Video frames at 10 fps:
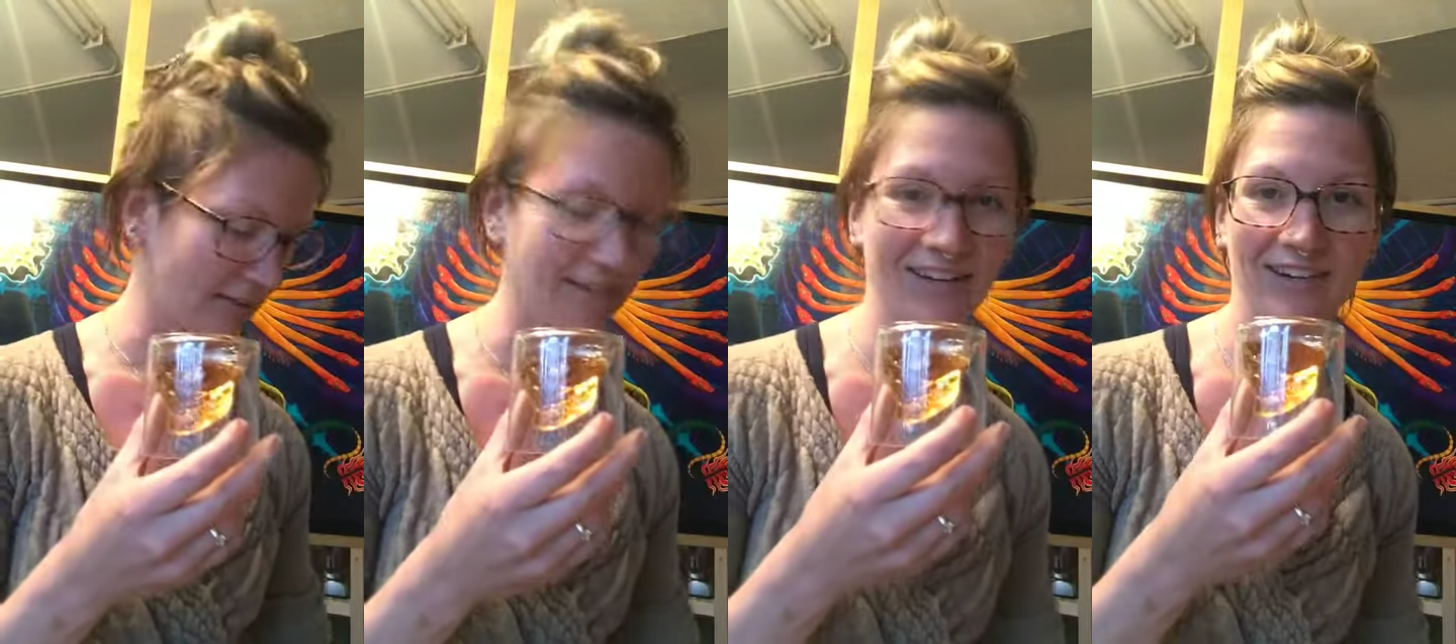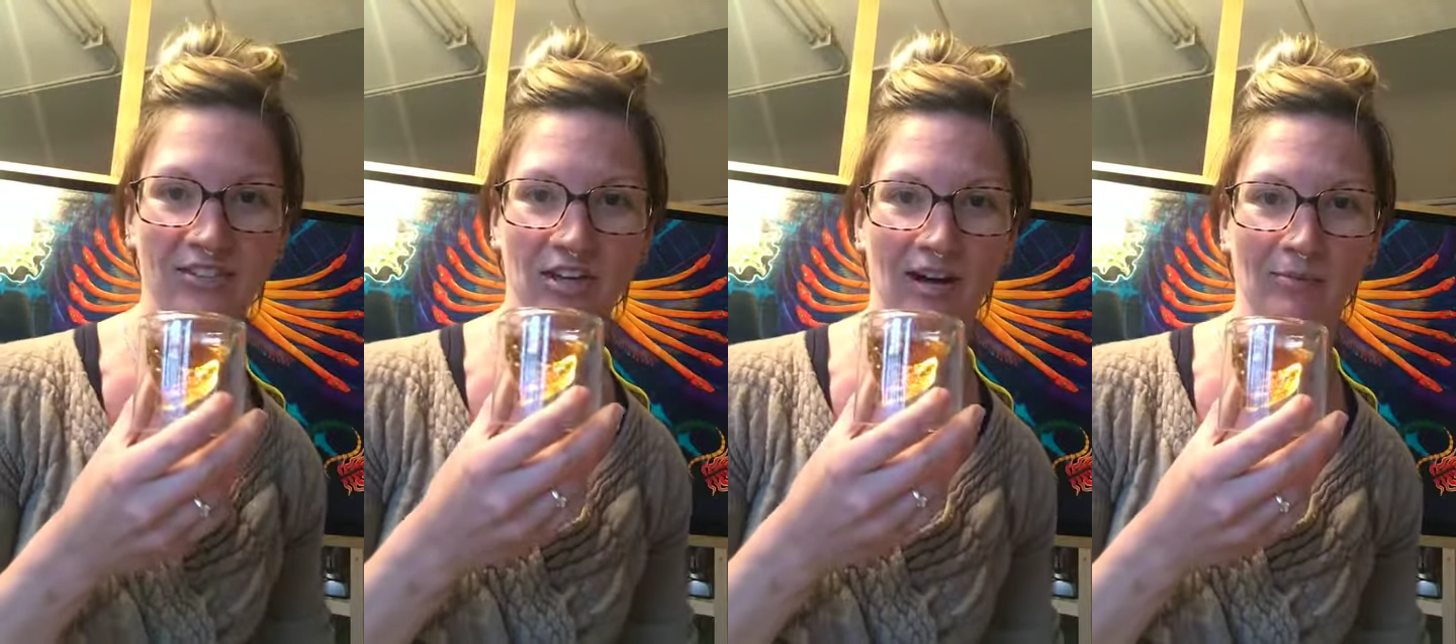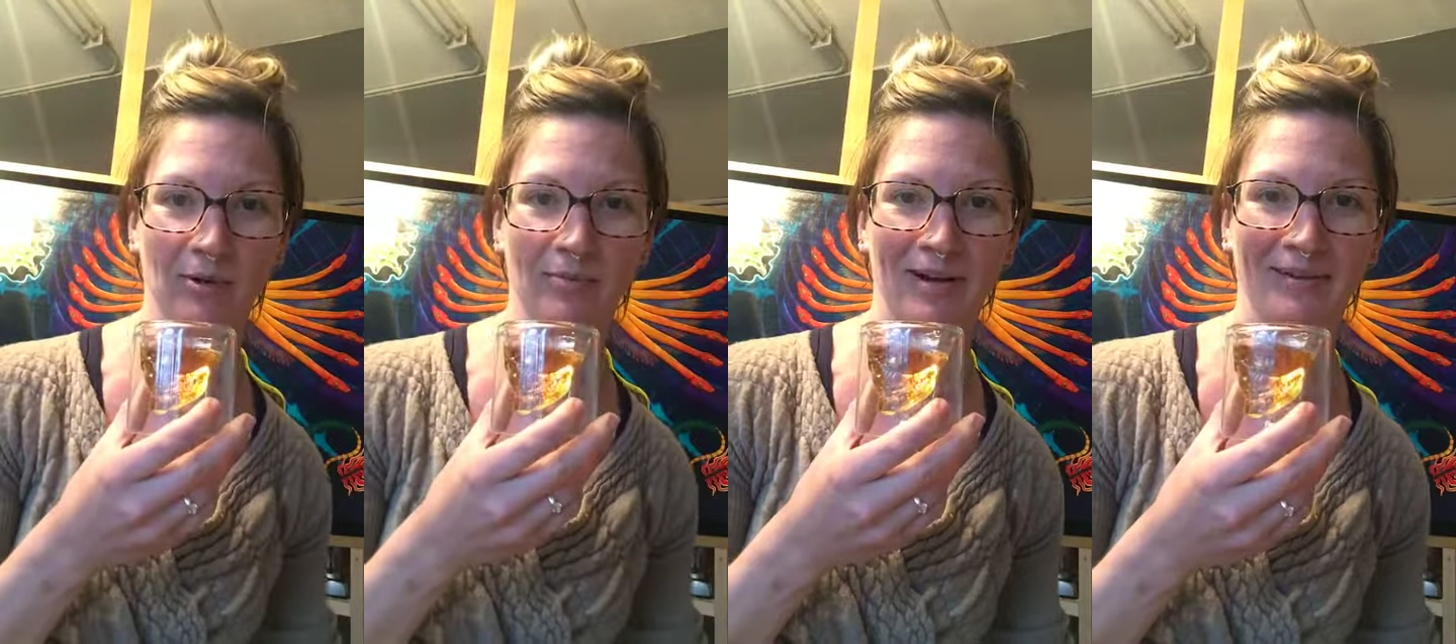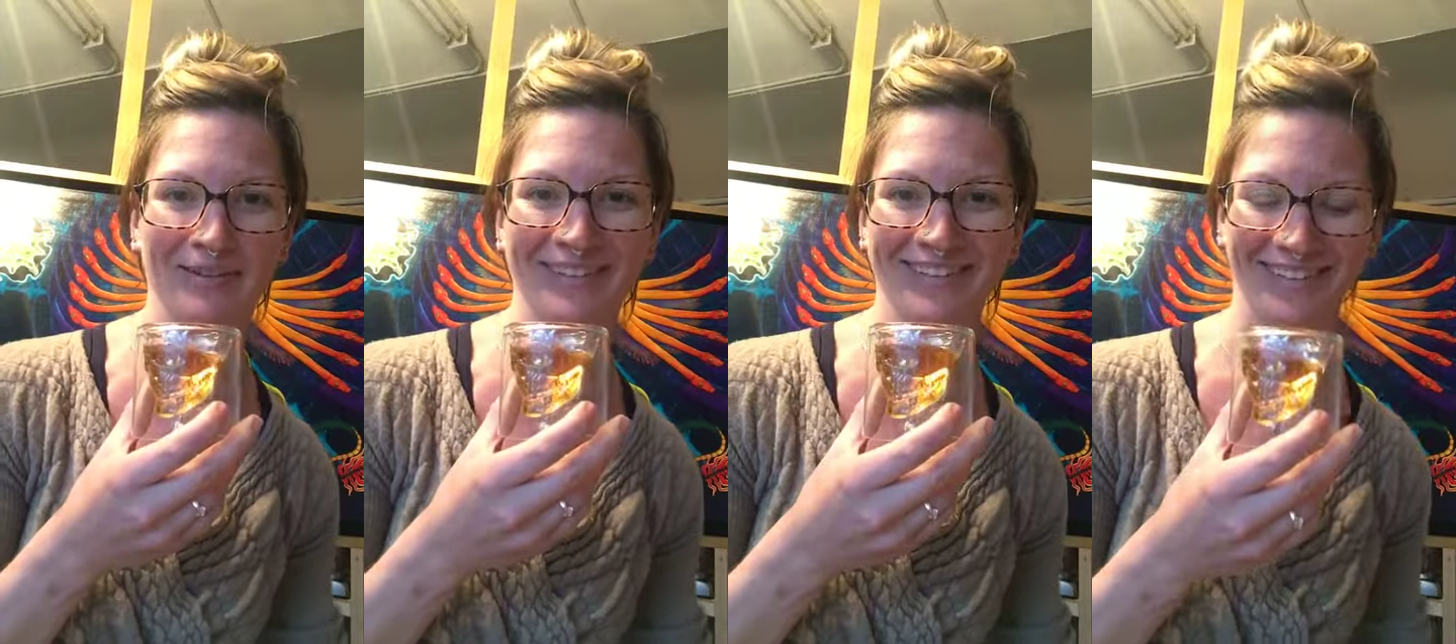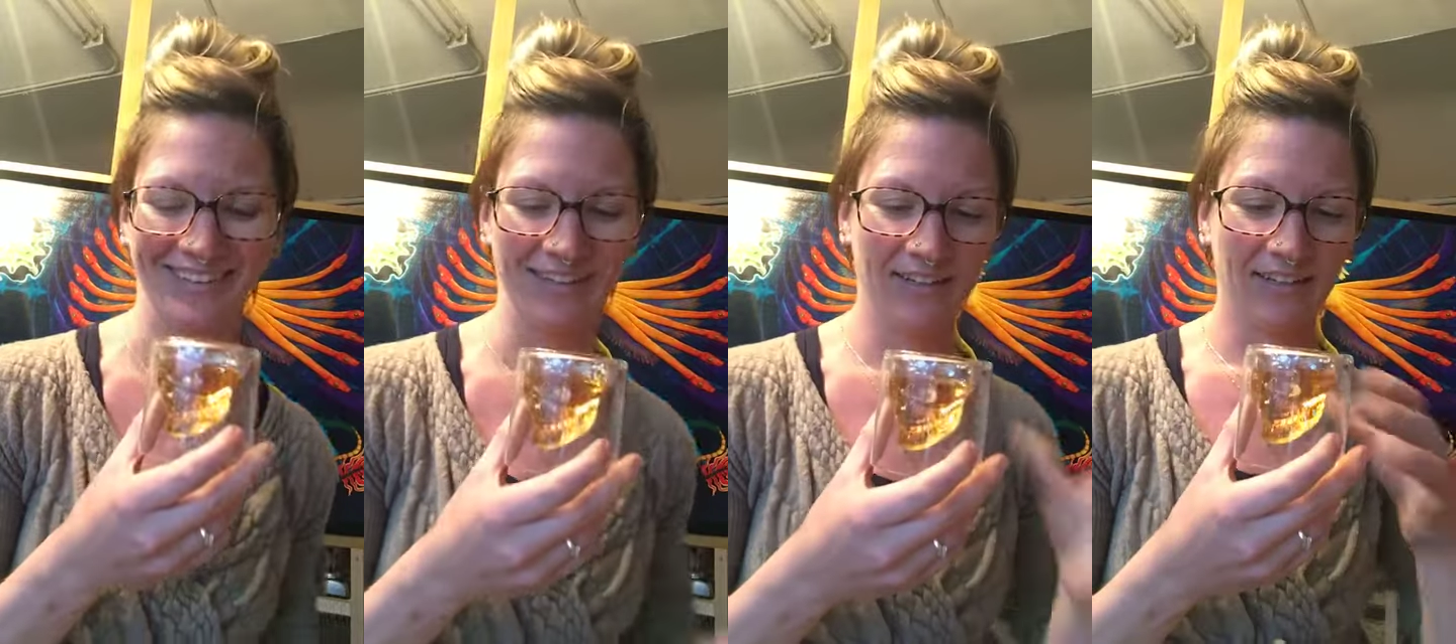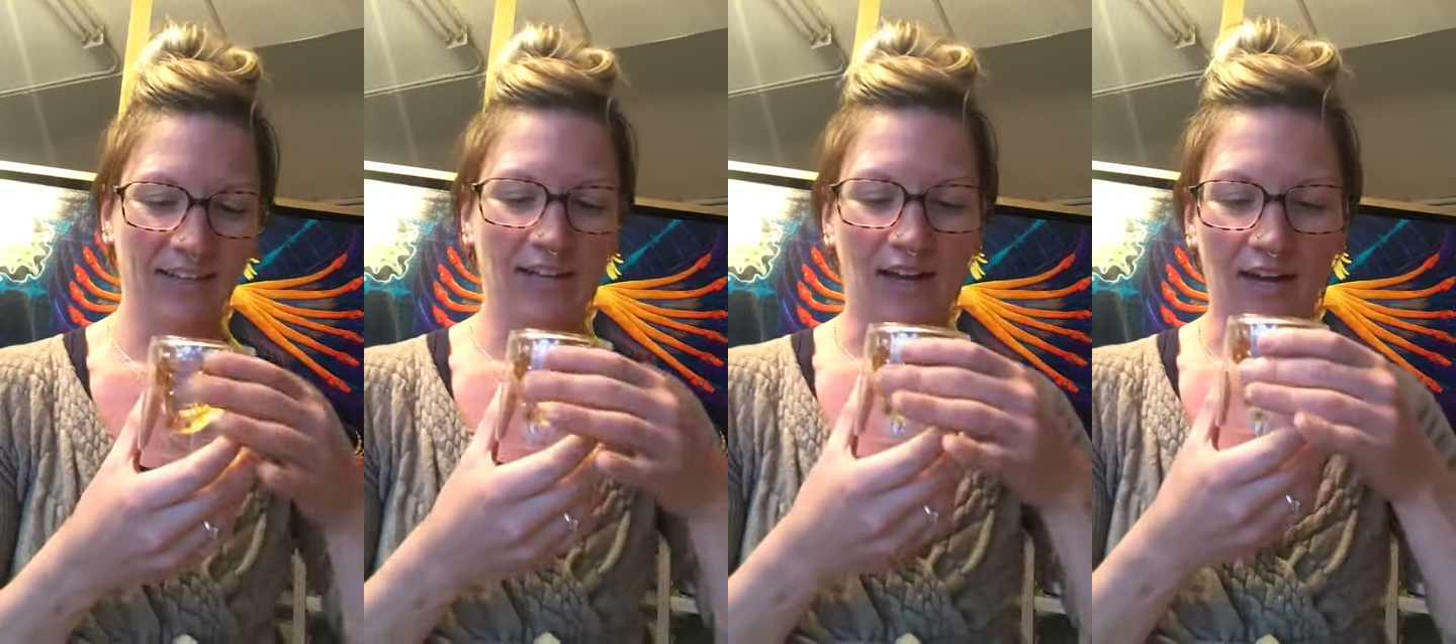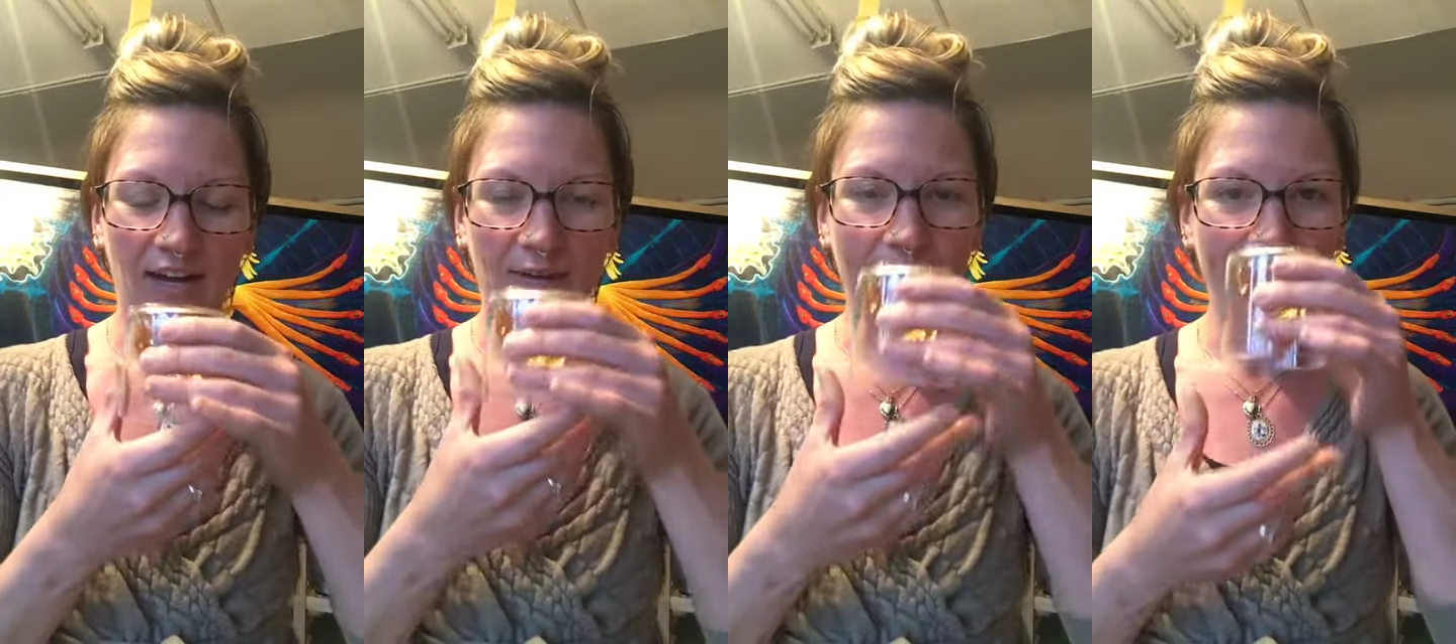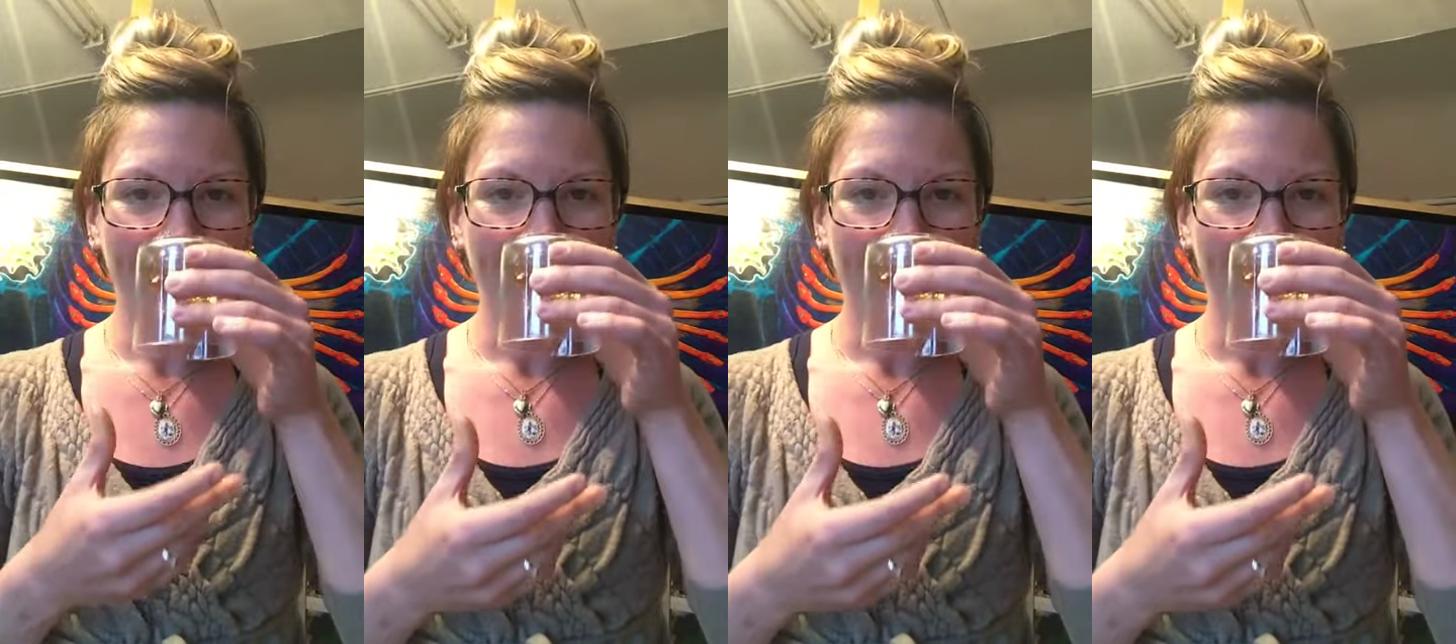and then I'll talk more about whiskey. So